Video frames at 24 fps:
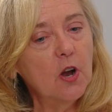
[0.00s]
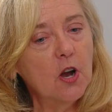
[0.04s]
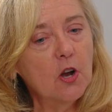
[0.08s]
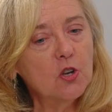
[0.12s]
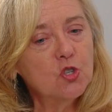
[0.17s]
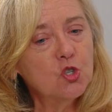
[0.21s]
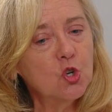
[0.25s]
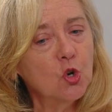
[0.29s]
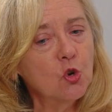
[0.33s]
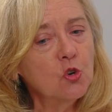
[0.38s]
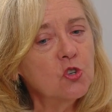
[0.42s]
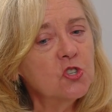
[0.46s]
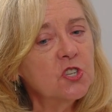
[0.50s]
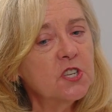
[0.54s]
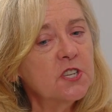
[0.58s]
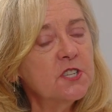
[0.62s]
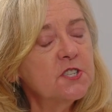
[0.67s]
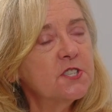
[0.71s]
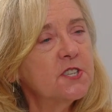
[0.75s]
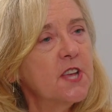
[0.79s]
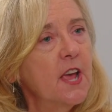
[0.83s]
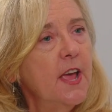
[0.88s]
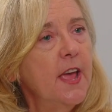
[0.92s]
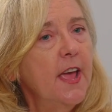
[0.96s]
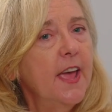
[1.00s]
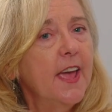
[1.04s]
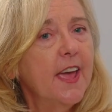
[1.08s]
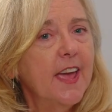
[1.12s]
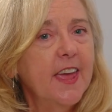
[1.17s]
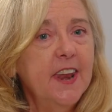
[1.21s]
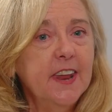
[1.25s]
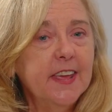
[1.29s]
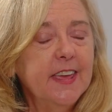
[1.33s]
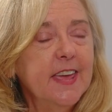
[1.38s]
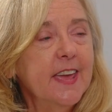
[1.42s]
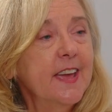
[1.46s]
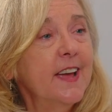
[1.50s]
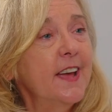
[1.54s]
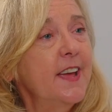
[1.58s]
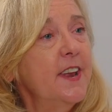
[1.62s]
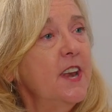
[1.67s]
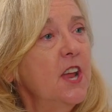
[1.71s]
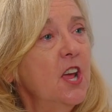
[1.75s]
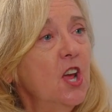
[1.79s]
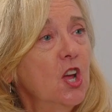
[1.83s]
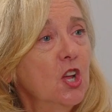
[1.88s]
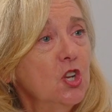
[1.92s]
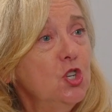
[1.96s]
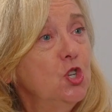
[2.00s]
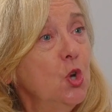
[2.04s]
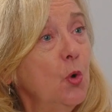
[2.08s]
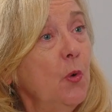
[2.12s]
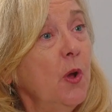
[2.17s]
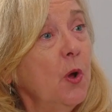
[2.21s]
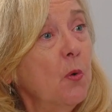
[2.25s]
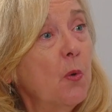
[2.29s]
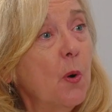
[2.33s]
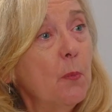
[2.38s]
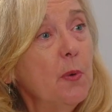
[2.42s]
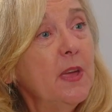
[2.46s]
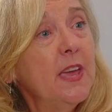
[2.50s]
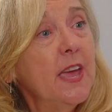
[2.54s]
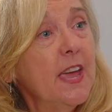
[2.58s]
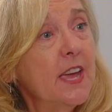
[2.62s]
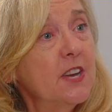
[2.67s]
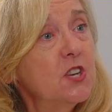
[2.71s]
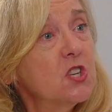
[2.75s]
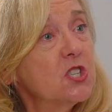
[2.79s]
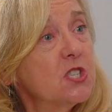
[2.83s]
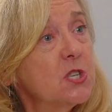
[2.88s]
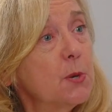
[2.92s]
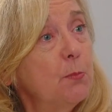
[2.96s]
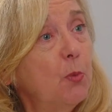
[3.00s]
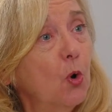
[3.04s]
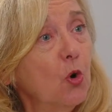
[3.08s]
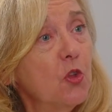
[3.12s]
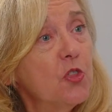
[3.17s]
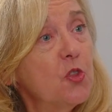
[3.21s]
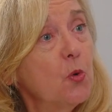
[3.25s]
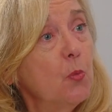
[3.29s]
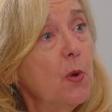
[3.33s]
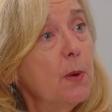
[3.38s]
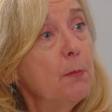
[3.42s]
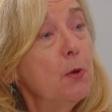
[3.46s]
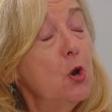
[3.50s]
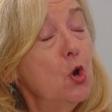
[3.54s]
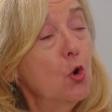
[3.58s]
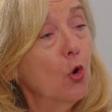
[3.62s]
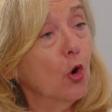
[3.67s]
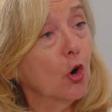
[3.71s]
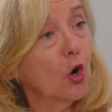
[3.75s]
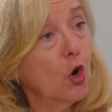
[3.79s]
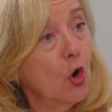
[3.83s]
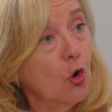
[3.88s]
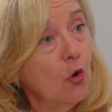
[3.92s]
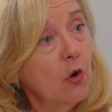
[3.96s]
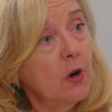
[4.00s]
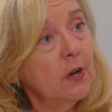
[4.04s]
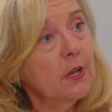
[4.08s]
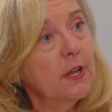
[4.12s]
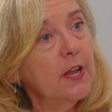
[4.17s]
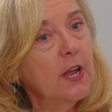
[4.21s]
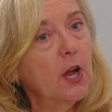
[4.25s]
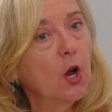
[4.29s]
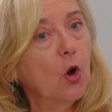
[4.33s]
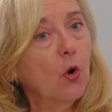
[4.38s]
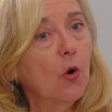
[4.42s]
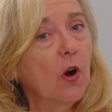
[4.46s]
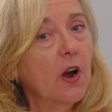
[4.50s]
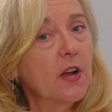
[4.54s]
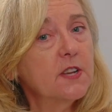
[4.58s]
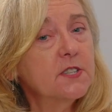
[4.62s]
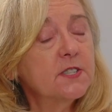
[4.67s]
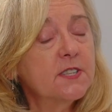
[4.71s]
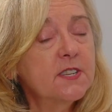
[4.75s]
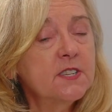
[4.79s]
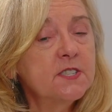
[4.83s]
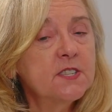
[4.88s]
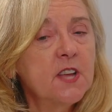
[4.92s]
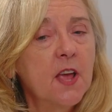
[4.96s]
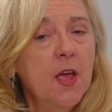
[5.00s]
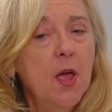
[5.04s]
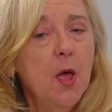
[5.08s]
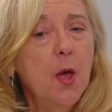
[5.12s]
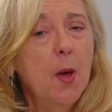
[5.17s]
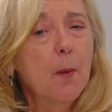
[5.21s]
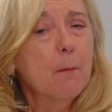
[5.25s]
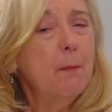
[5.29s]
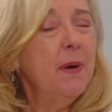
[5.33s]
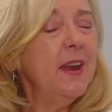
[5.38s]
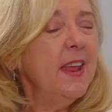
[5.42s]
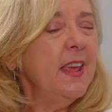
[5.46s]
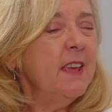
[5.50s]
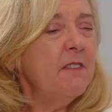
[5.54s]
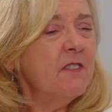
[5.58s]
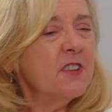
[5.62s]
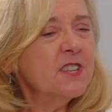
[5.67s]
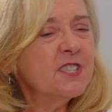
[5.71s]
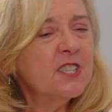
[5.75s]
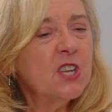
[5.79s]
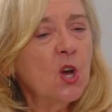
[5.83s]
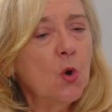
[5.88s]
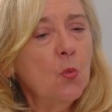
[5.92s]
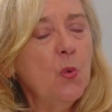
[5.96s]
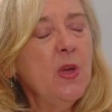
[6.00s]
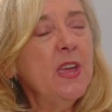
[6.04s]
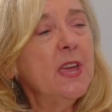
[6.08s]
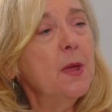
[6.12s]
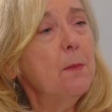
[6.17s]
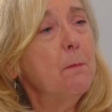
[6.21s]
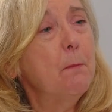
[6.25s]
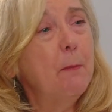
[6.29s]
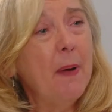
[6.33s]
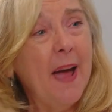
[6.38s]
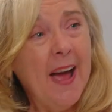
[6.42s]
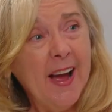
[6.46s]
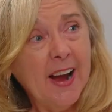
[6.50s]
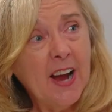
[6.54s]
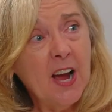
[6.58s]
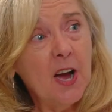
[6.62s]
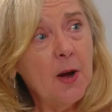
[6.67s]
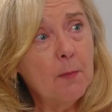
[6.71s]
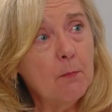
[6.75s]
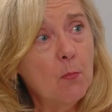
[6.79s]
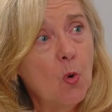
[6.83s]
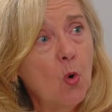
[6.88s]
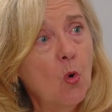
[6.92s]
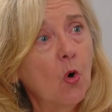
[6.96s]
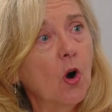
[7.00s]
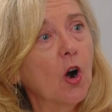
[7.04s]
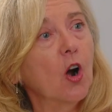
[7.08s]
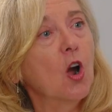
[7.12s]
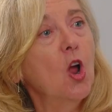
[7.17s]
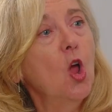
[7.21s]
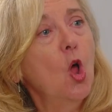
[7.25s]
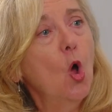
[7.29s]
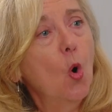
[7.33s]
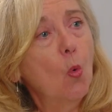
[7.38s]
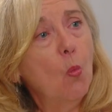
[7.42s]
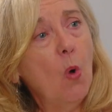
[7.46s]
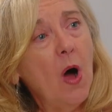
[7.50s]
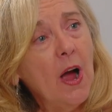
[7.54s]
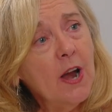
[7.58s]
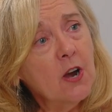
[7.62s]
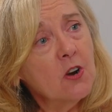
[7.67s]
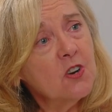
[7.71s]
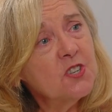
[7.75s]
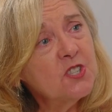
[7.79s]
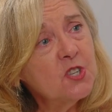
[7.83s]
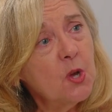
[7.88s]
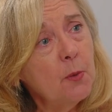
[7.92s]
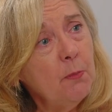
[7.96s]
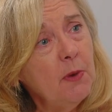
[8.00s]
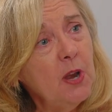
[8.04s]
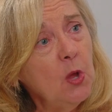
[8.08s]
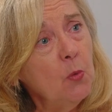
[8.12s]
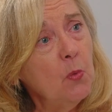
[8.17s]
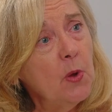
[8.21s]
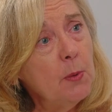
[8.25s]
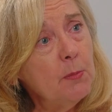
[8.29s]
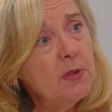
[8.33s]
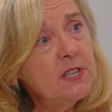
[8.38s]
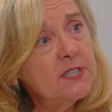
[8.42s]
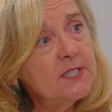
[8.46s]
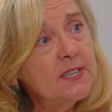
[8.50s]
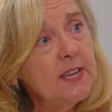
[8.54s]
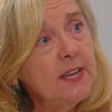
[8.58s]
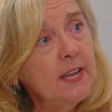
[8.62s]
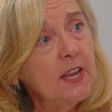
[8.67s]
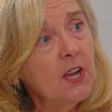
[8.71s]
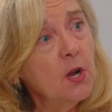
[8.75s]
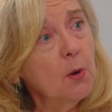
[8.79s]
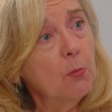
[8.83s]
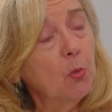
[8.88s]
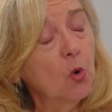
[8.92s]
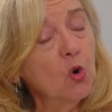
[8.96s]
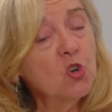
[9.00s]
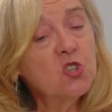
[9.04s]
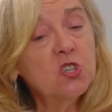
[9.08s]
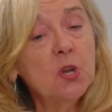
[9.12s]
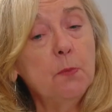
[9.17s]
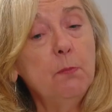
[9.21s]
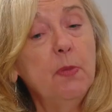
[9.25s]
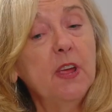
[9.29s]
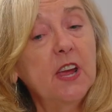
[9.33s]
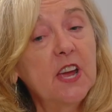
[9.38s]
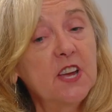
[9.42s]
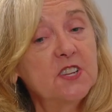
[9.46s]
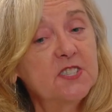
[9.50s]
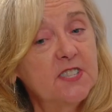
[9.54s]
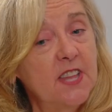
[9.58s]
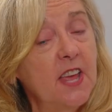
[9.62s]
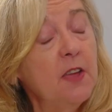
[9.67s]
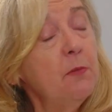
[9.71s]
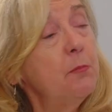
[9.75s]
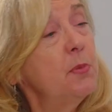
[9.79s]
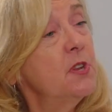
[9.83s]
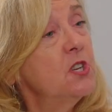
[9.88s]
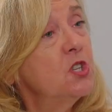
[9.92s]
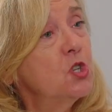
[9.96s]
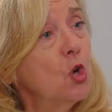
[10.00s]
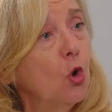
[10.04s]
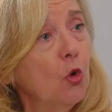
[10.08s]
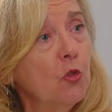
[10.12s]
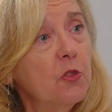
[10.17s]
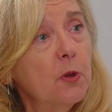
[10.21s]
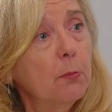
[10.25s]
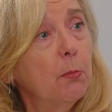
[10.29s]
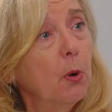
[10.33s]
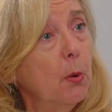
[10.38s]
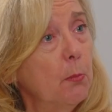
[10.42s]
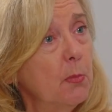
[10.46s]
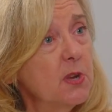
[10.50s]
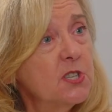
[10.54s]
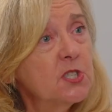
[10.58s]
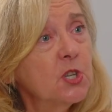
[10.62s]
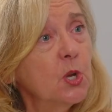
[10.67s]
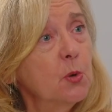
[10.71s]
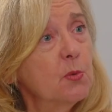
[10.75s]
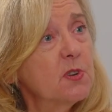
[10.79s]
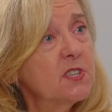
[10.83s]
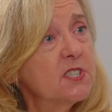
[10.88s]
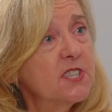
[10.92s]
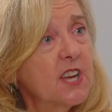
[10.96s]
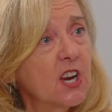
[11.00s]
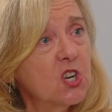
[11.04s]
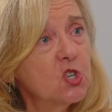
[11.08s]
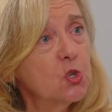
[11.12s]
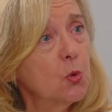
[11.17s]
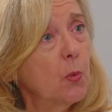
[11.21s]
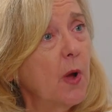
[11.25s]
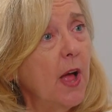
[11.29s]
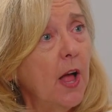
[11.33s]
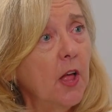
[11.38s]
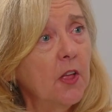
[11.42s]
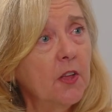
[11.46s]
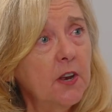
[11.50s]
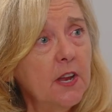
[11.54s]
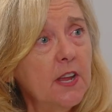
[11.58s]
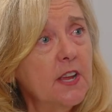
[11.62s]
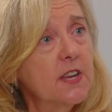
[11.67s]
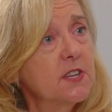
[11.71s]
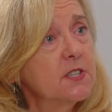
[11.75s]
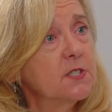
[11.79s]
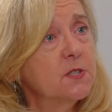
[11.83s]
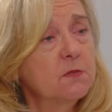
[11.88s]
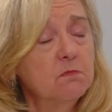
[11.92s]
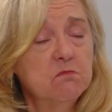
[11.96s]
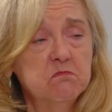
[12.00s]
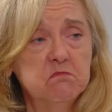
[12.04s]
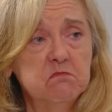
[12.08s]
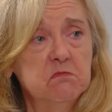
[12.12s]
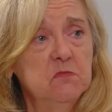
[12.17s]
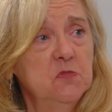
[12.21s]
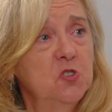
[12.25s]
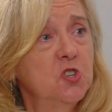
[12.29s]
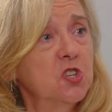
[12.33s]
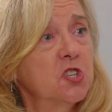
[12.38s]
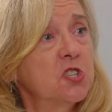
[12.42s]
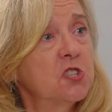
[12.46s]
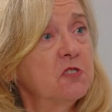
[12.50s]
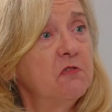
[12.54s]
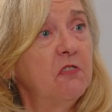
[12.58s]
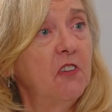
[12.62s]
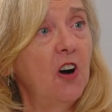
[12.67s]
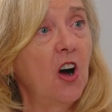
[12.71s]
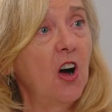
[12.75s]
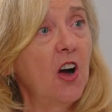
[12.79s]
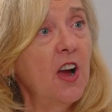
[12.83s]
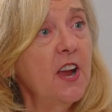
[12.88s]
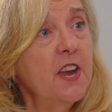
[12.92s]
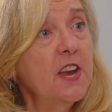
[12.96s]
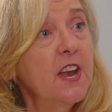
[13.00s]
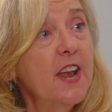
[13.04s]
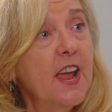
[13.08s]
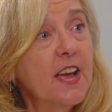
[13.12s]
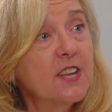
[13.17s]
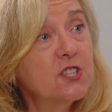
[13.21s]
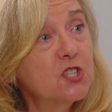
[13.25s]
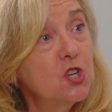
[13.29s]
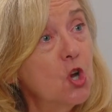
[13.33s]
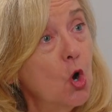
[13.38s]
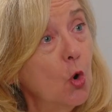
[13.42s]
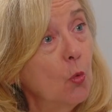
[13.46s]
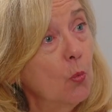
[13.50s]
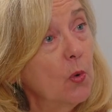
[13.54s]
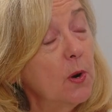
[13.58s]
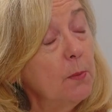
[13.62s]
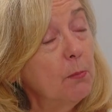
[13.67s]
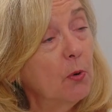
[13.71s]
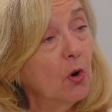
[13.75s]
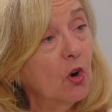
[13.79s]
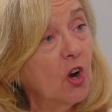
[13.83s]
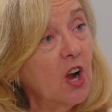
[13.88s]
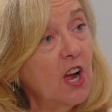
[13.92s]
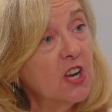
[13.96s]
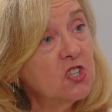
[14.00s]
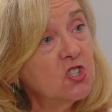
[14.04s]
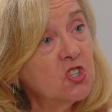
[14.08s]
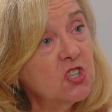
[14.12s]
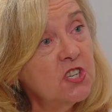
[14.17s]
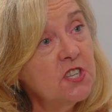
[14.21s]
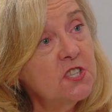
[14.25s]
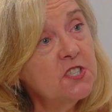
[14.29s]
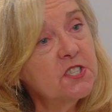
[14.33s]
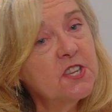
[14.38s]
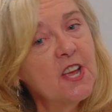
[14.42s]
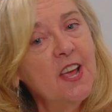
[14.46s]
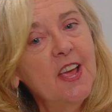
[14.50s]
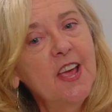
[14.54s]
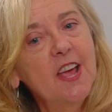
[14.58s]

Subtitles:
churches. And again, doing what we can to support the women who are currently in crisis. But even so, we can back up more. Why are so many women seeking abortion? Because they've been told that promiscuous sexuality is just fine and has no repercussions.